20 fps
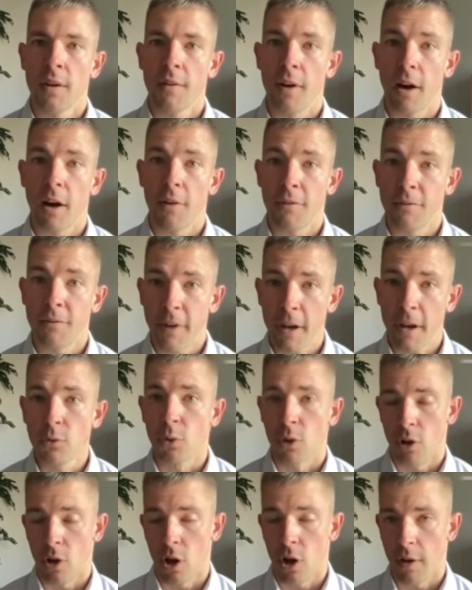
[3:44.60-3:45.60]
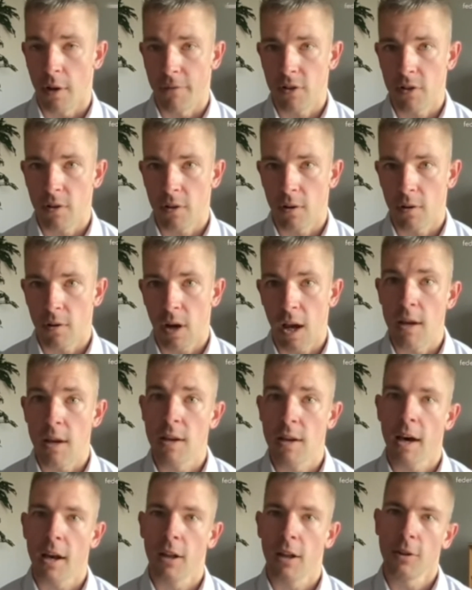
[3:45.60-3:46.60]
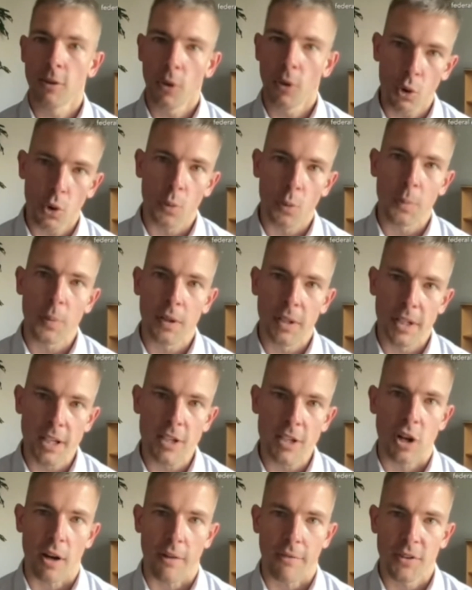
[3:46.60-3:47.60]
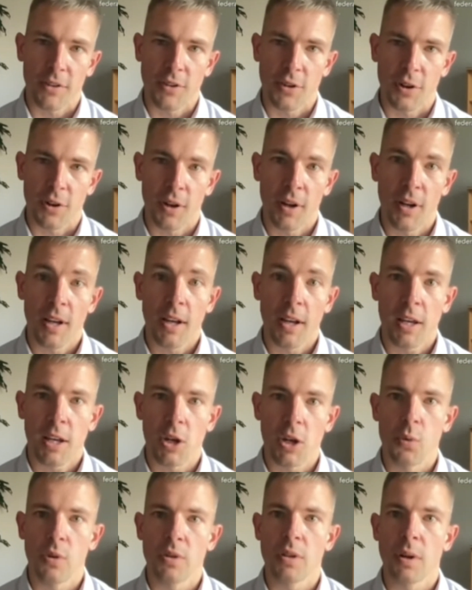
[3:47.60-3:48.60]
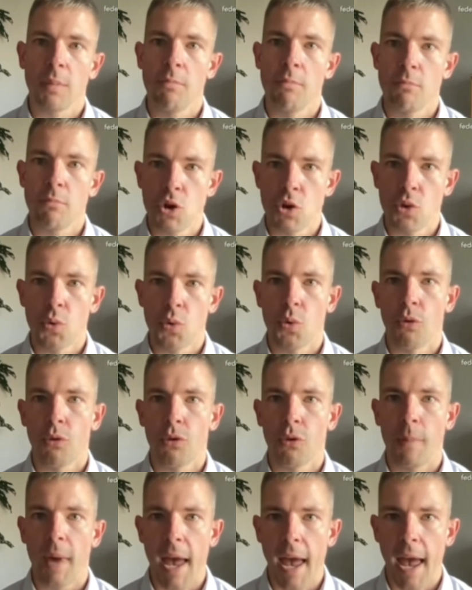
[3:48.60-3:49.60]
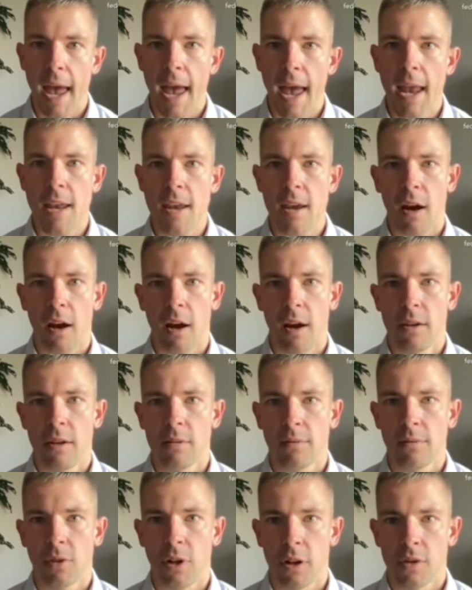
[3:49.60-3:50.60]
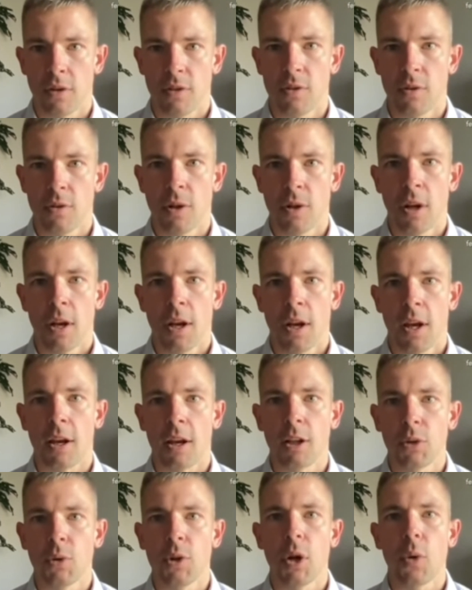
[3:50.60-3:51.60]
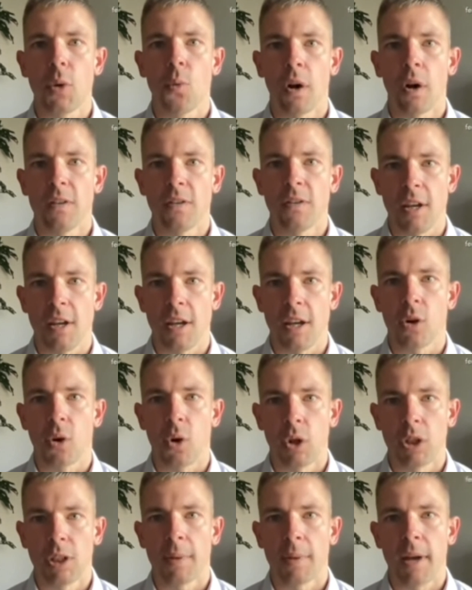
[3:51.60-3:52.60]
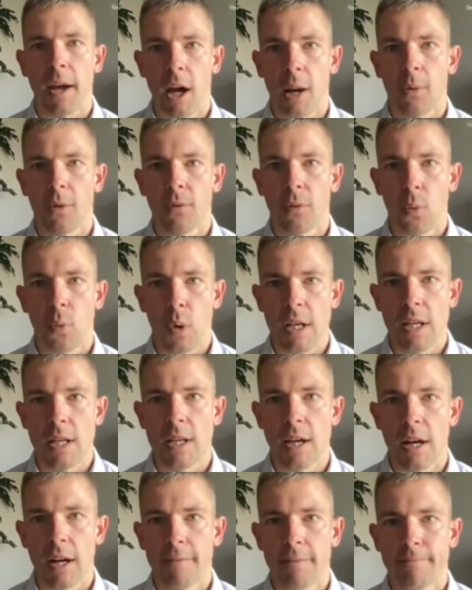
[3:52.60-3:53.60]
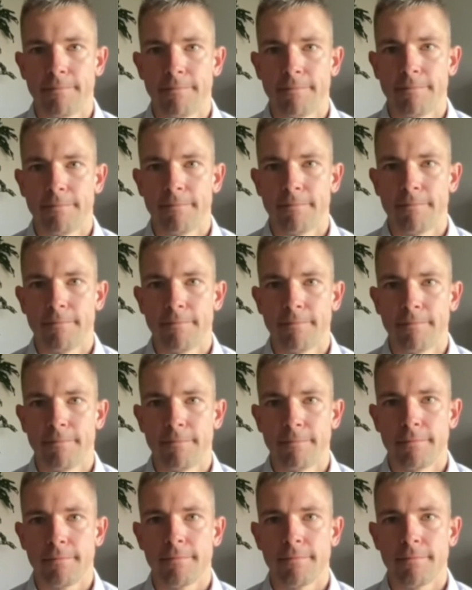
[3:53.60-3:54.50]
a federal officer and not a local police officer, he was immune from any kind of lawsuit, including what? one seeking to hold him accountable for what he'd done. What?